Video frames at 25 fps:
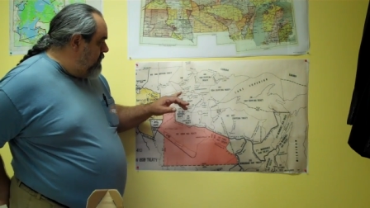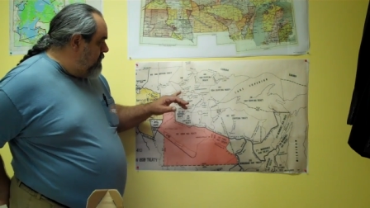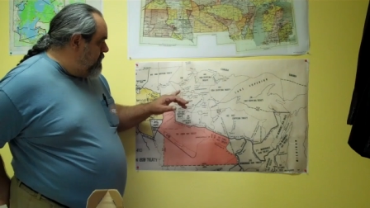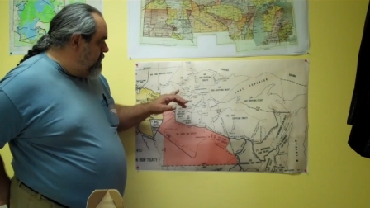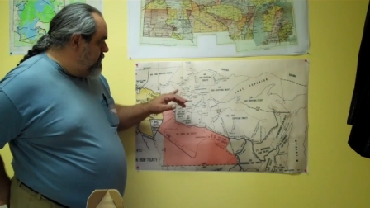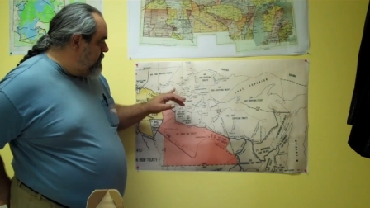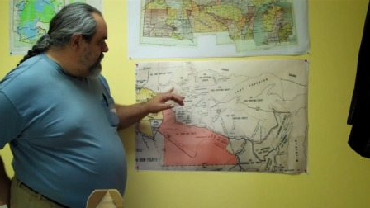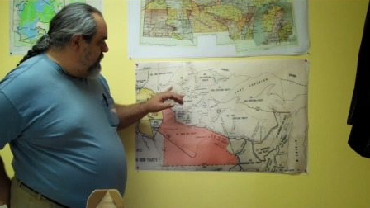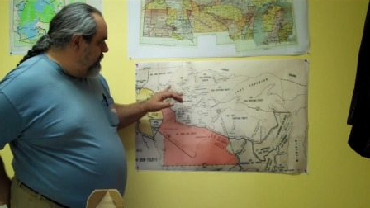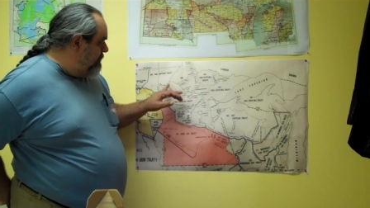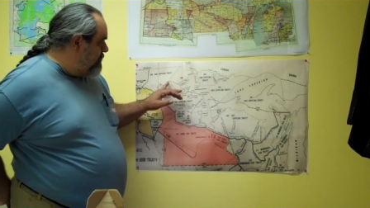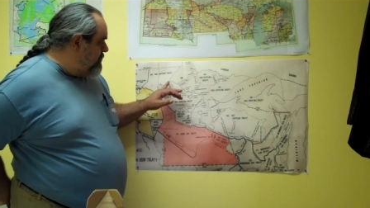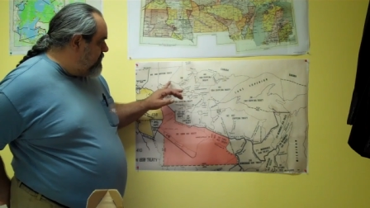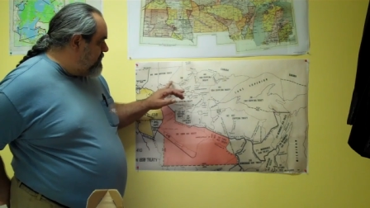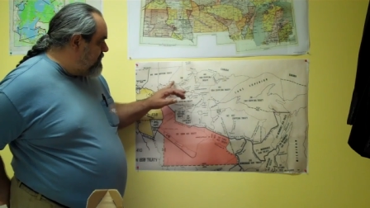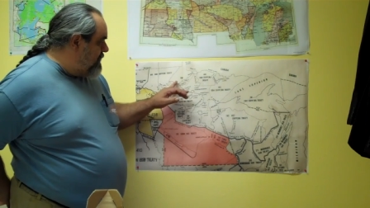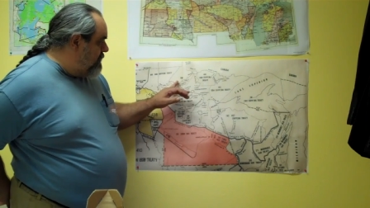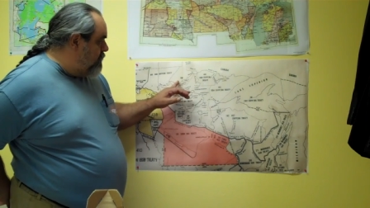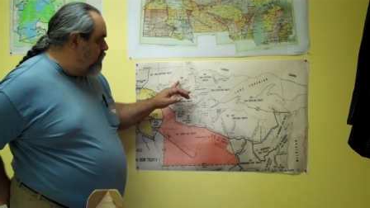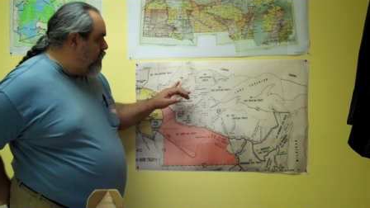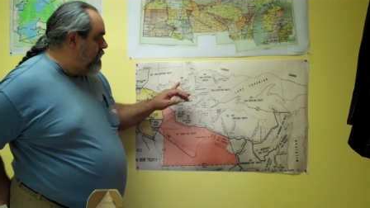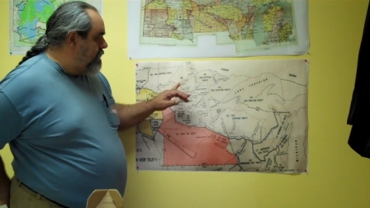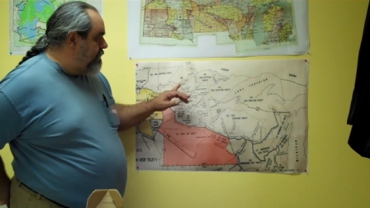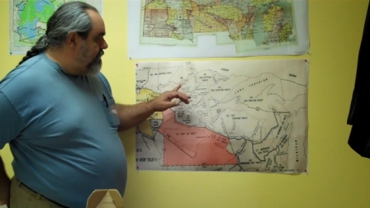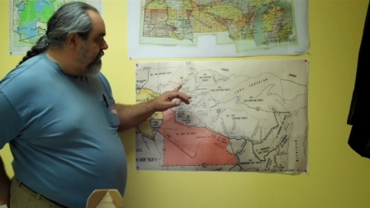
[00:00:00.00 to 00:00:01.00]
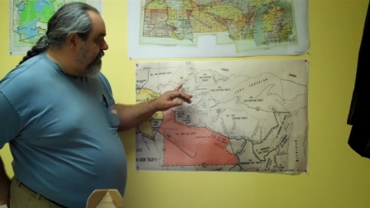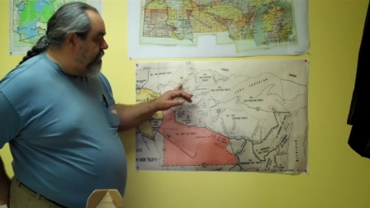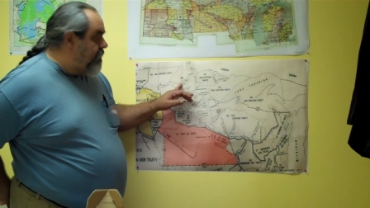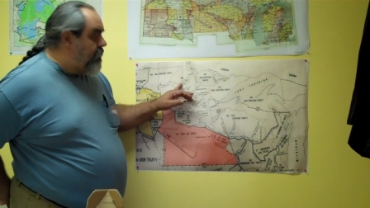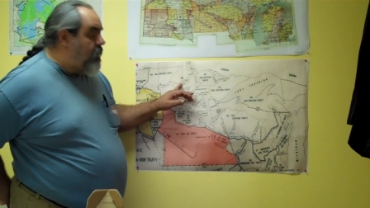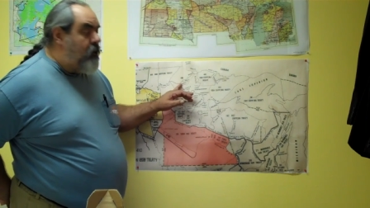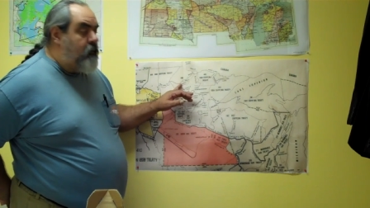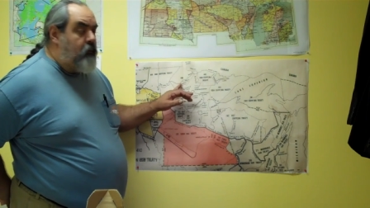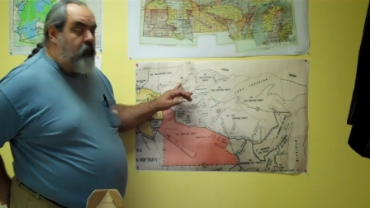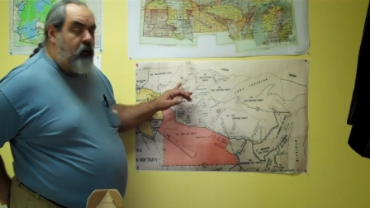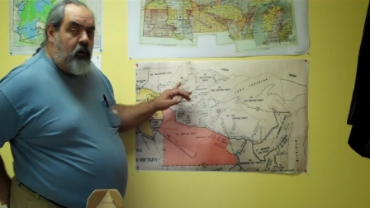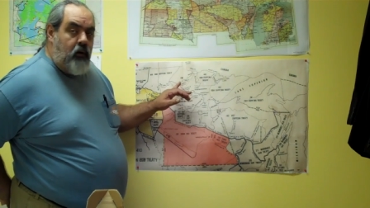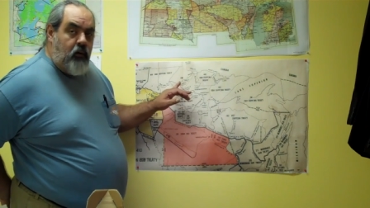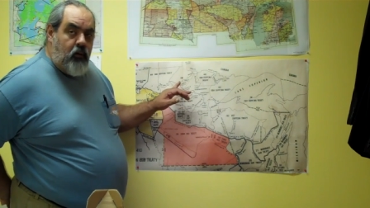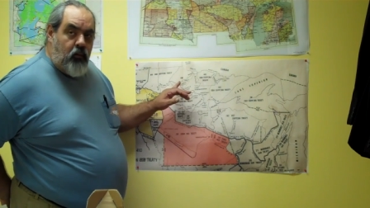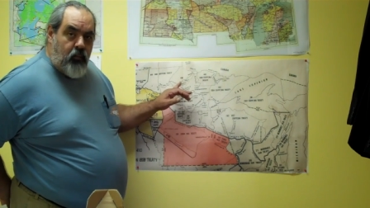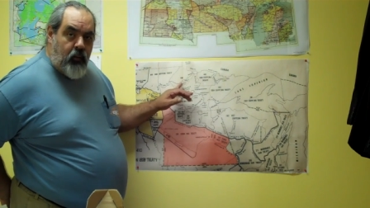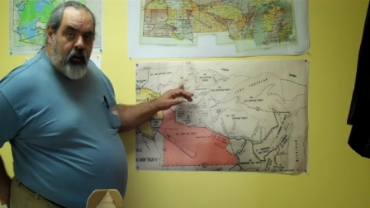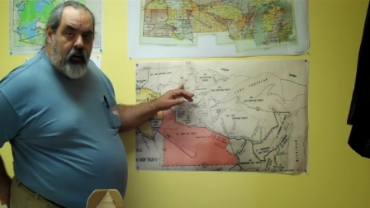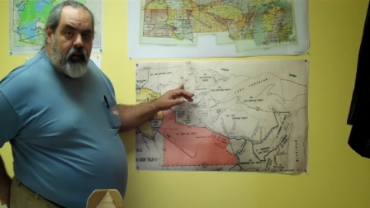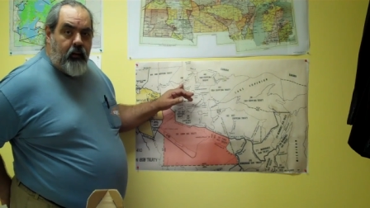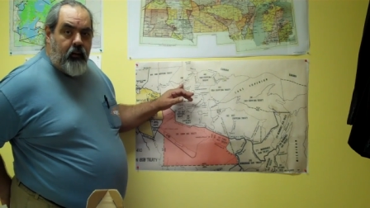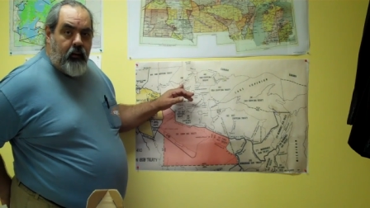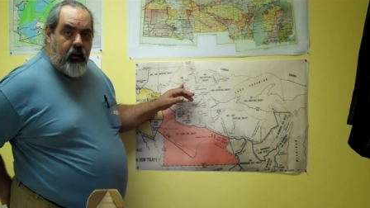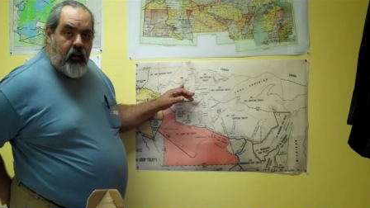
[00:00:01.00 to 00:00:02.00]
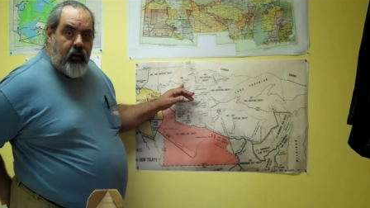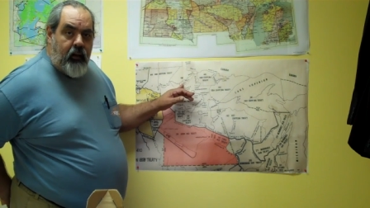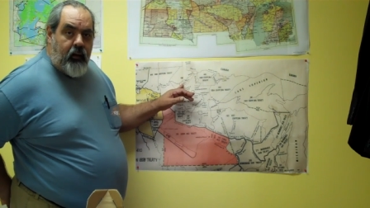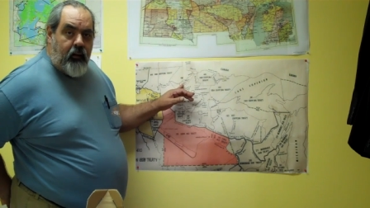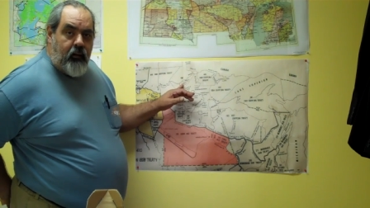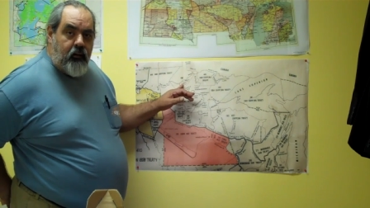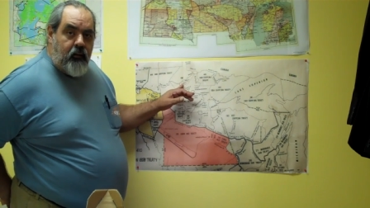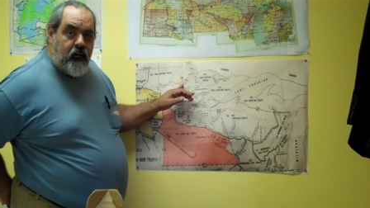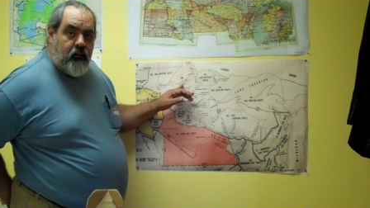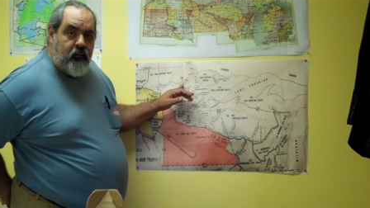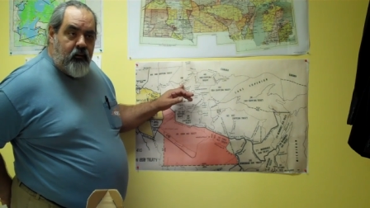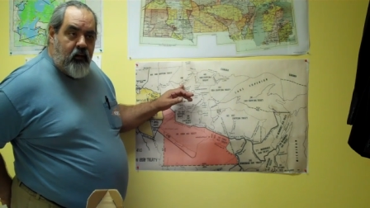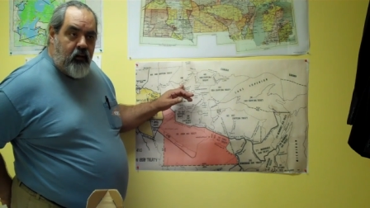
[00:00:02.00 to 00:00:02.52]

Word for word: there's even someone from Red Lake,